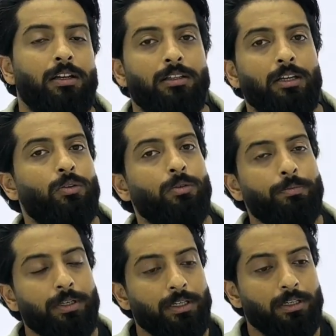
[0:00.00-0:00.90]
there could
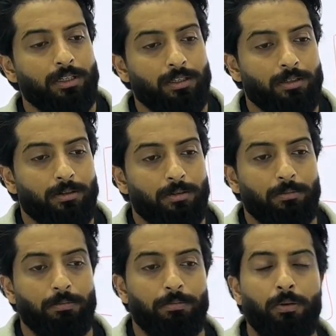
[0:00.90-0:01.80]
be
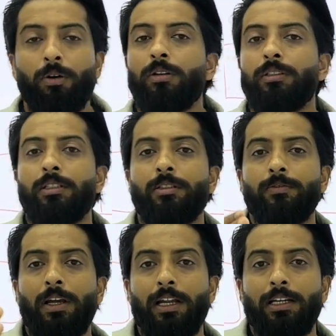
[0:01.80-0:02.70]

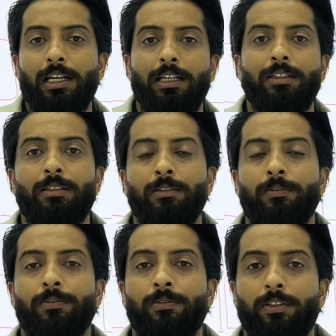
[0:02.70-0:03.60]
positive and
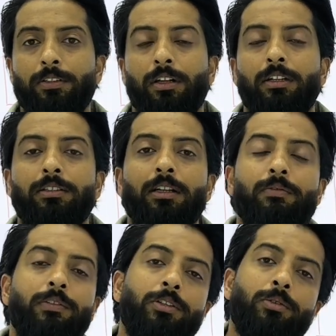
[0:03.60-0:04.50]
negative results that
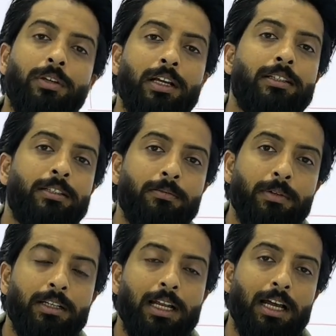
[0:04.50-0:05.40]
we should
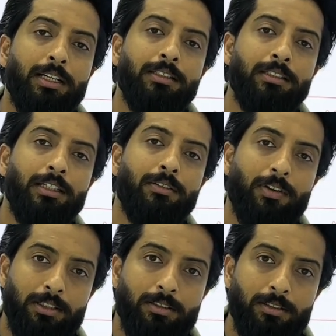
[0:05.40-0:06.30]
estimate as
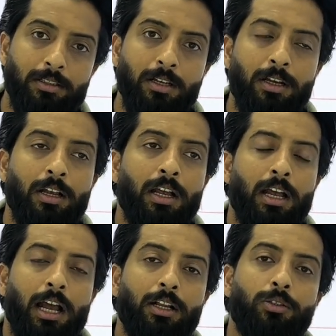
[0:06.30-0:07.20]
investors.
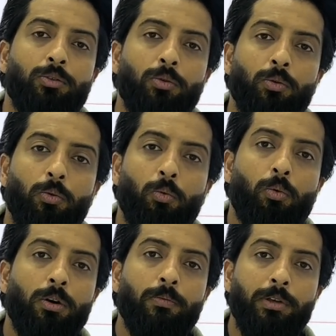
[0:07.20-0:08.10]
And so
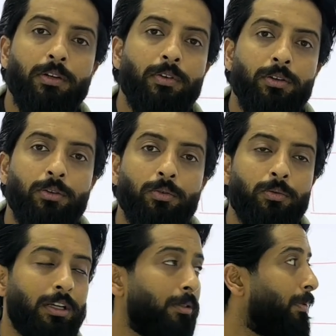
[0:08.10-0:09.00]
what are we trying to
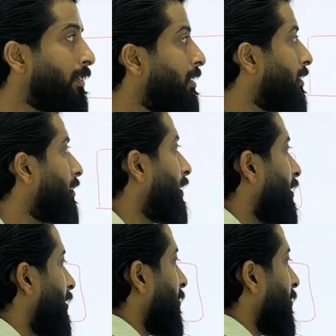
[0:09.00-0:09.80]
do, especially since the